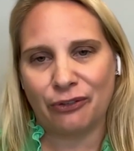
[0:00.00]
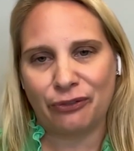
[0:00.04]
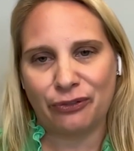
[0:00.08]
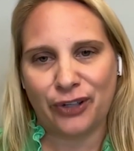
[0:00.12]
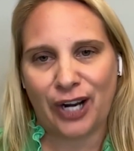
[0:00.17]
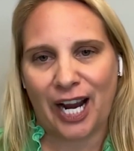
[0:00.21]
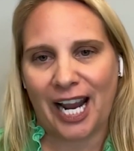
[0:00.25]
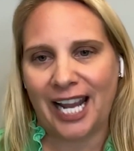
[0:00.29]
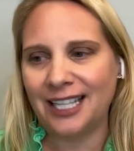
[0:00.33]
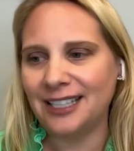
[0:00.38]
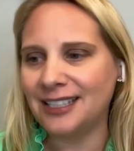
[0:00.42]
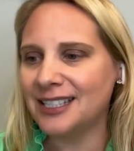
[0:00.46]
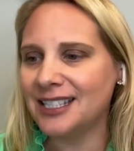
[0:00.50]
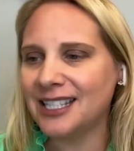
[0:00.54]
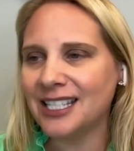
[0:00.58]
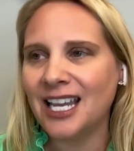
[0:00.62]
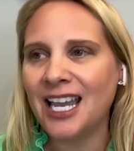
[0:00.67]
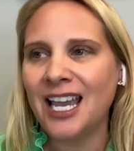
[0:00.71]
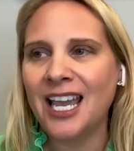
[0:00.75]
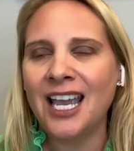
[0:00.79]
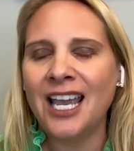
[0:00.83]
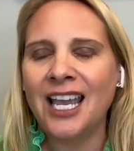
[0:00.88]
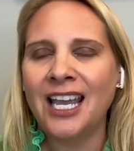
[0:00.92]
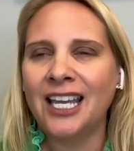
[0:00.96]
friends.
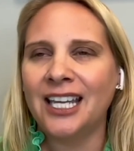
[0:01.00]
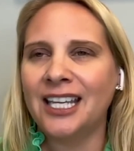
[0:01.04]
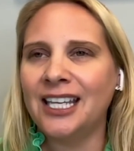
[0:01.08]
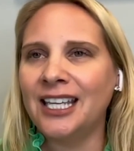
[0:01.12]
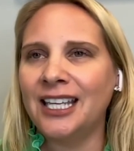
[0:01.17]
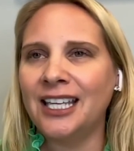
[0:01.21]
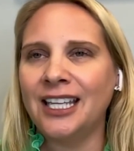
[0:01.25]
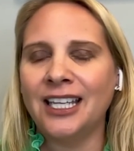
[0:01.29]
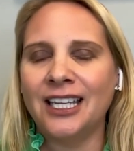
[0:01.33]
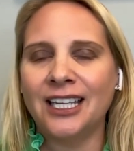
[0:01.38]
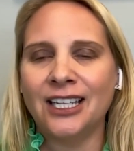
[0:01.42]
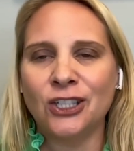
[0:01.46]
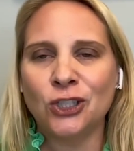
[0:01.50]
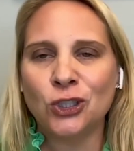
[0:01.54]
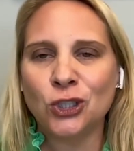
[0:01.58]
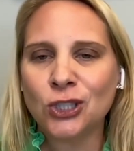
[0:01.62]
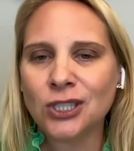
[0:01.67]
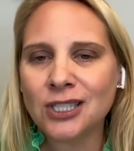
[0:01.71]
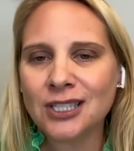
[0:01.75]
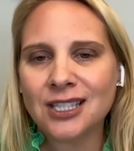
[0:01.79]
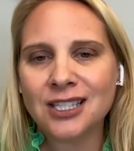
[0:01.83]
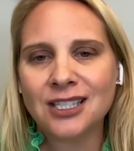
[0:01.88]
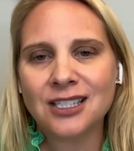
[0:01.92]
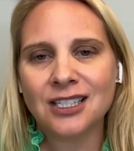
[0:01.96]
He is
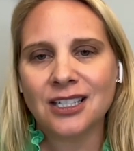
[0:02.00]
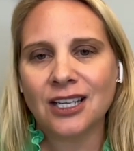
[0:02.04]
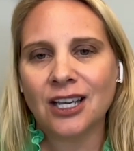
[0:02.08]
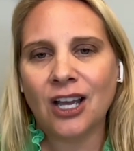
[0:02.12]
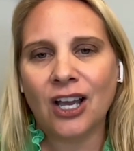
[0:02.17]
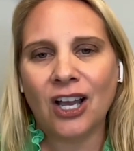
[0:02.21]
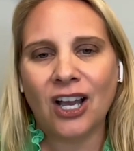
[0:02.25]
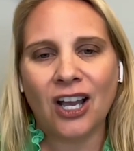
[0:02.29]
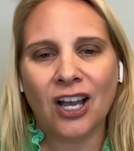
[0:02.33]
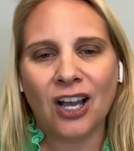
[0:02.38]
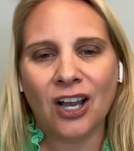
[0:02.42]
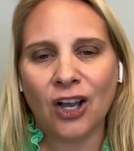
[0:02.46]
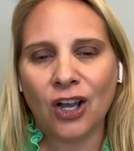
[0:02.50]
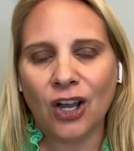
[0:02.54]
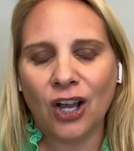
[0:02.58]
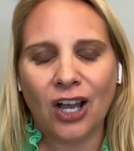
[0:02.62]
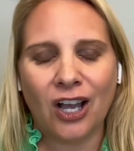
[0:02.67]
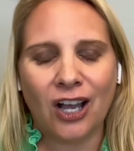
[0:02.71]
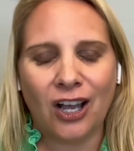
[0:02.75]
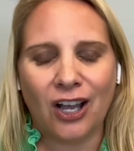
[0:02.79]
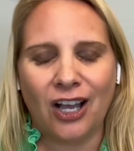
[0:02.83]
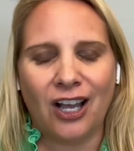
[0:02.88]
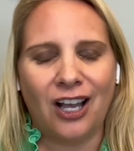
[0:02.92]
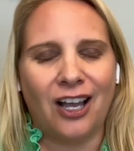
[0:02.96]
just
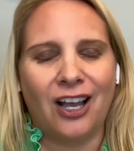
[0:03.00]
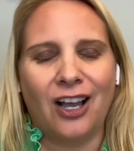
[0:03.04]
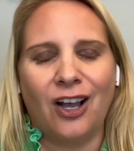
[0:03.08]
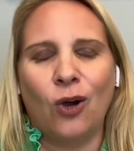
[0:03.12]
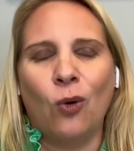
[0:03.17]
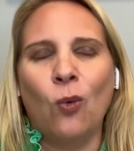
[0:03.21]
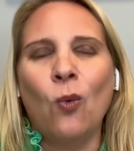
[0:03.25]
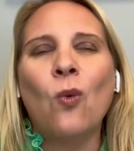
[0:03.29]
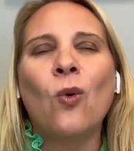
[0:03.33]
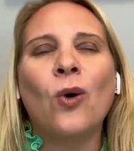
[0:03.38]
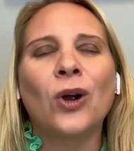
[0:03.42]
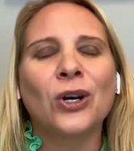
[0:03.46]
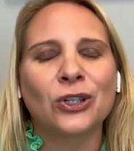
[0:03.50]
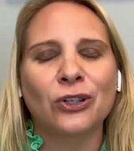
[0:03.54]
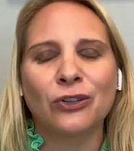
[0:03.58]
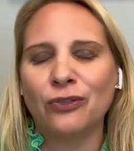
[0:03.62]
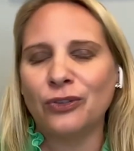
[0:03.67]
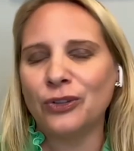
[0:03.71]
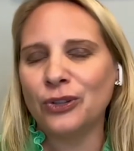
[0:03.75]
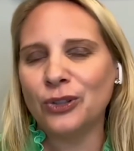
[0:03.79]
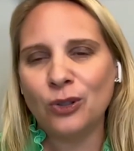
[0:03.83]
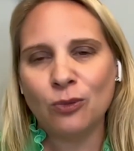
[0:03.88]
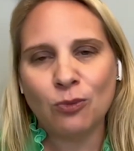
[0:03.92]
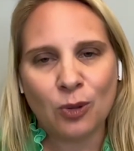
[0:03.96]
a
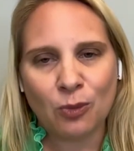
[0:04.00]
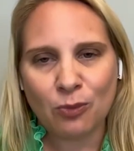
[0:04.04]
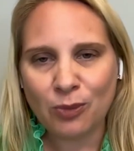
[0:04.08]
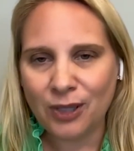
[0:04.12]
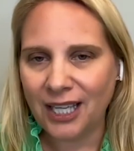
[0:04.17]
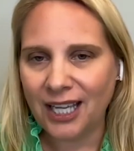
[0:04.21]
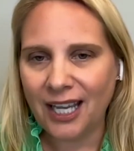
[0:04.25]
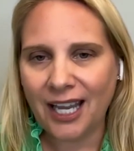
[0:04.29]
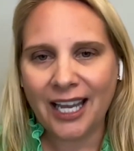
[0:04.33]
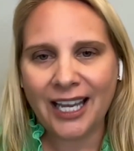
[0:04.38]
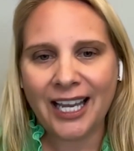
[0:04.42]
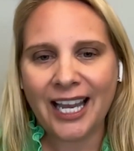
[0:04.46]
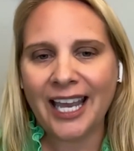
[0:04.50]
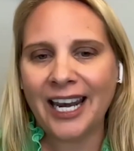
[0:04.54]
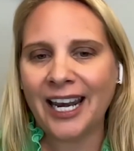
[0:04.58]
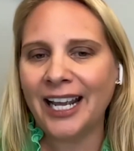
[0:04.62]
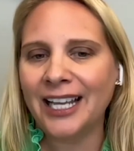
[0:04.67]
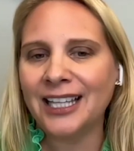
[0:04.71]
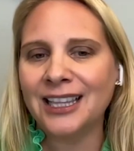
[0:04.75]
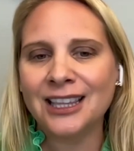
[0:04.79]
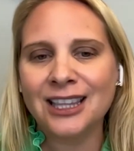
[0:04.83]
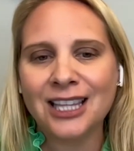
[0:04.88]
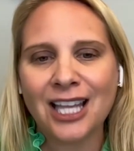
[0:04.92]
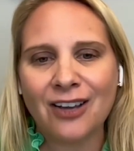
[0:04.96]
wonderful human being, and
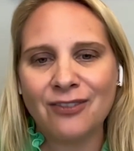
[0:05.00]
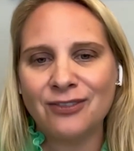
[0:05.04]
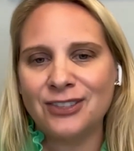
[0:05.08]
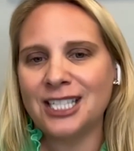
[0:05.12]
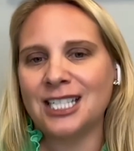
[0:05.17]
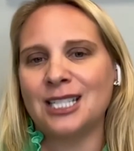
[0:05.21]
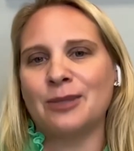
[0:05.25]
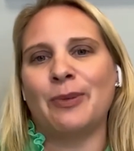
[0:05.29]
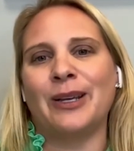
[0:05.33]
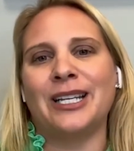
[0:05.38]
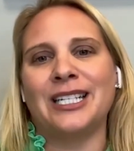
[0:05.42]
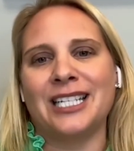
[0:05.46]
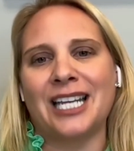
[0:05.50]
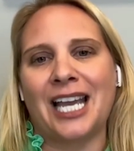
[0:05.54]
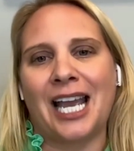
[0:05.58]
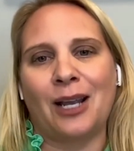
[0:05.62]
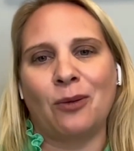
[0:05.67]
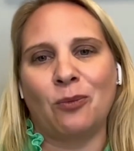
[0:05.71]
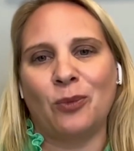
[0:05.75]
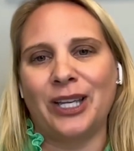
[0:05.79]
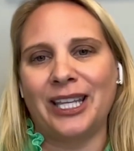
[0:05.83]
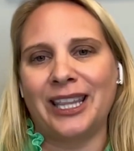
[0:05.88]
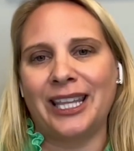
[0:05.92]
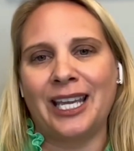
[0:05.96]
I love to spend
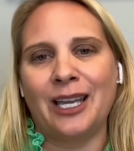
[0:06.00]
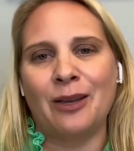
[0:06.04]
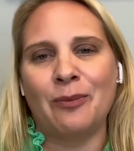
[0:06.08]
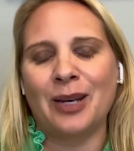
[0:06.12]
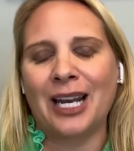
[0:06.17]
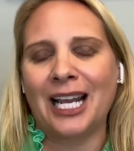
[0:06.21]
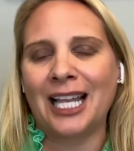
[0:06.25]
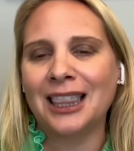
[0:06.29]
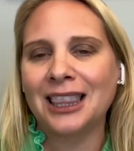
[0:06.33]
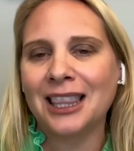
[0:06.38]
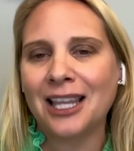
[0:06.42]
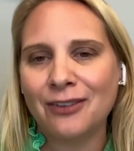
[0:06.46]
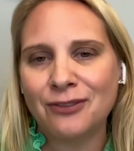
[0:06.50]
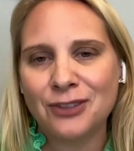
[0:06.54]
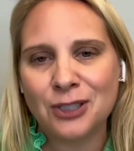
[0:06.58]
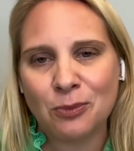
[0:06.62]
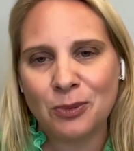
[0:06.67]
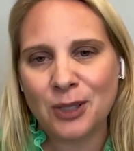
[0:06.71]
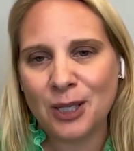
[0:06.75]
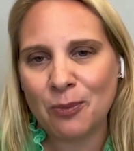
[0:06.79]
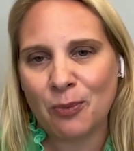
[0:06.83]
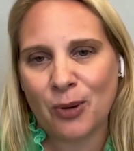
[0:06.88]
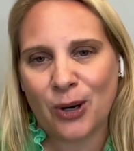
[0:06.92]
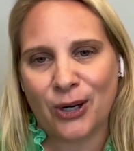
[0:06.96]
time with him, and I love
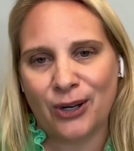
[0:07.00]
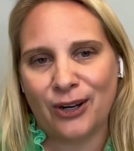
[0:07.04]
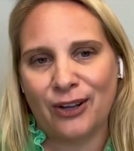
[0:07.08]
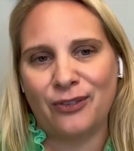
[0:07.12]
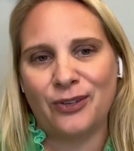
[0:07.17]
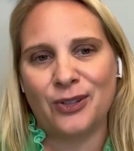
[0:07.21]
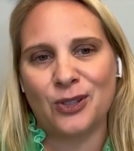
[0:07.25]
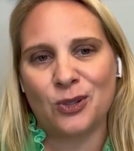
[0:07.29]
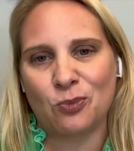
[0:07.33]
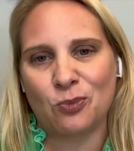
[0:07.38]
to be a part of his